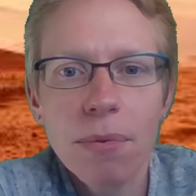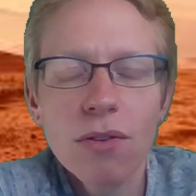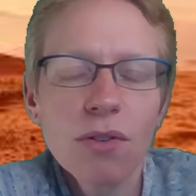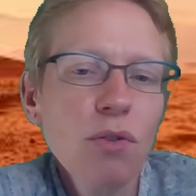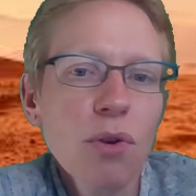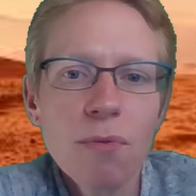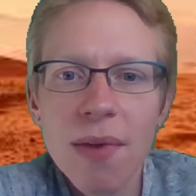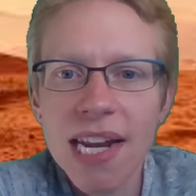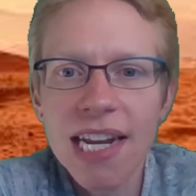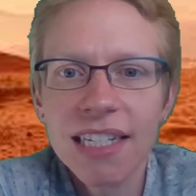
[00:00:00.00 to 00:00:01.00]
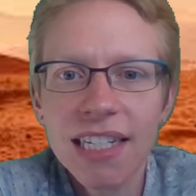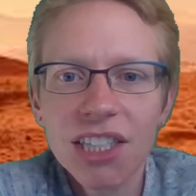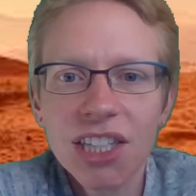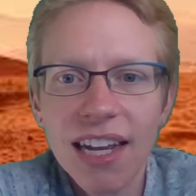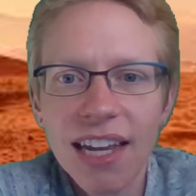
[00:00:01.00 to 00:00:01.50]
just group meeting to
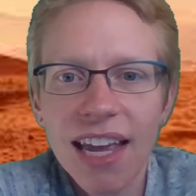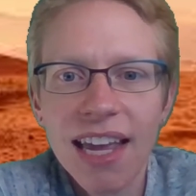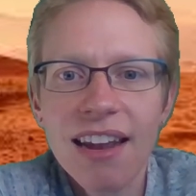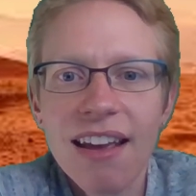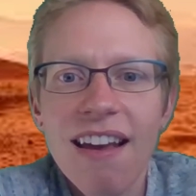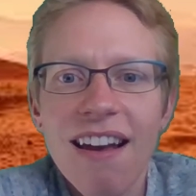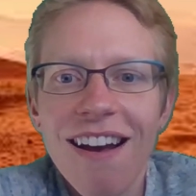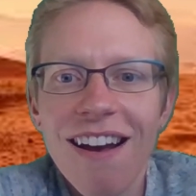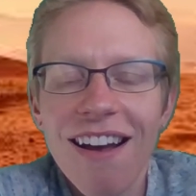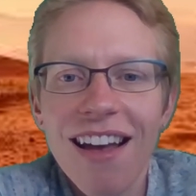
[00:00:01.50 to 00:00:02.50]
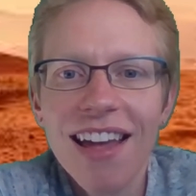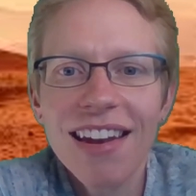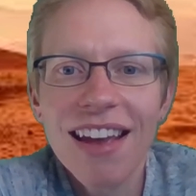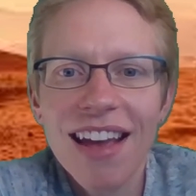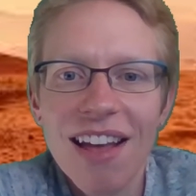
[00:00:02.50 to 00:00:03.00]
check in
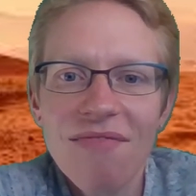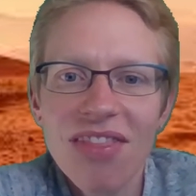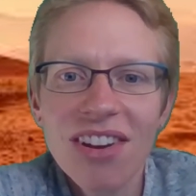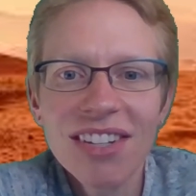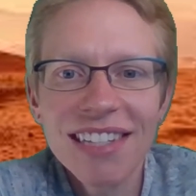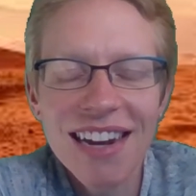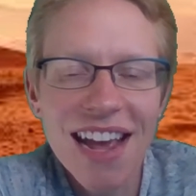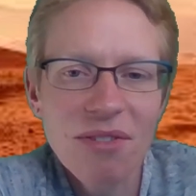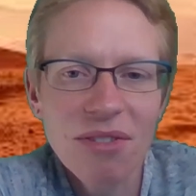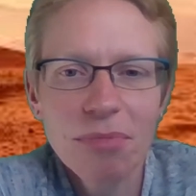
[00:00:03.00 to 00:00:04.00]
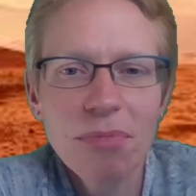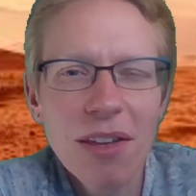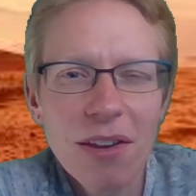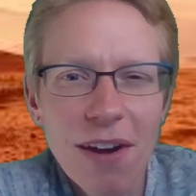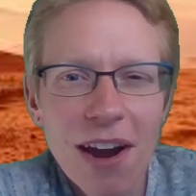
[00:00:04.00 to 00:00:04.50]
on Thursday night, which is
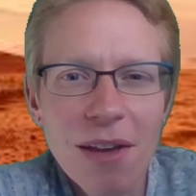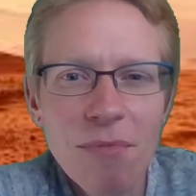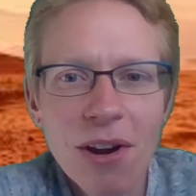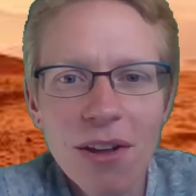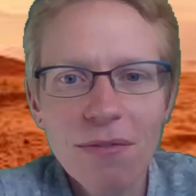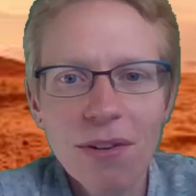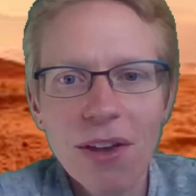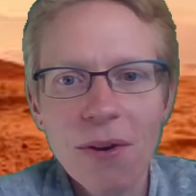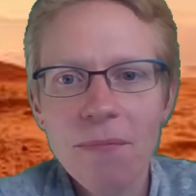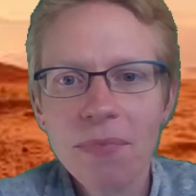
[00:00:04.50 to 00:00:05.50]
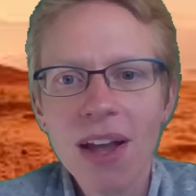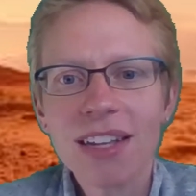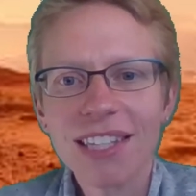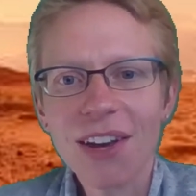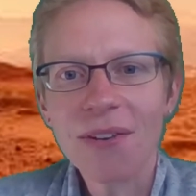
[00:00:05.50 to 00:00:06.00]
probably Friday morning for you.
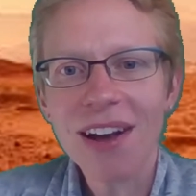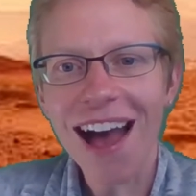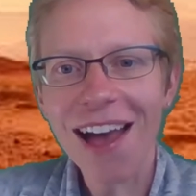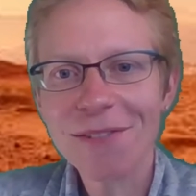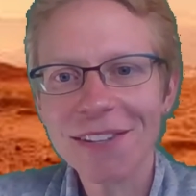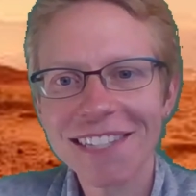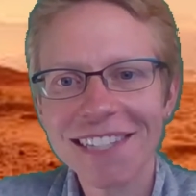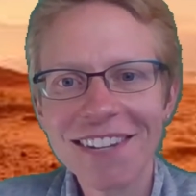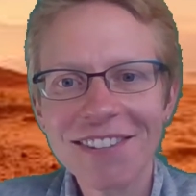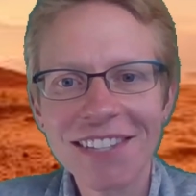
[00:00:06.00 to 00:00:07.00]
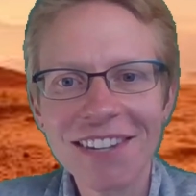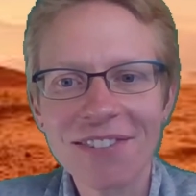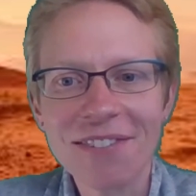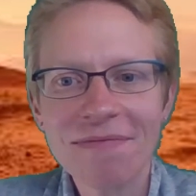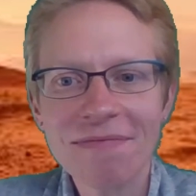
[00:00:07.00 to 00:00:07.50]
So I will see you
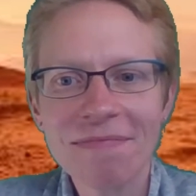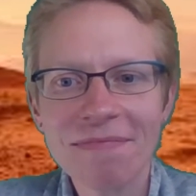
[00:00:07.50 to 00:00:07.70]
soon.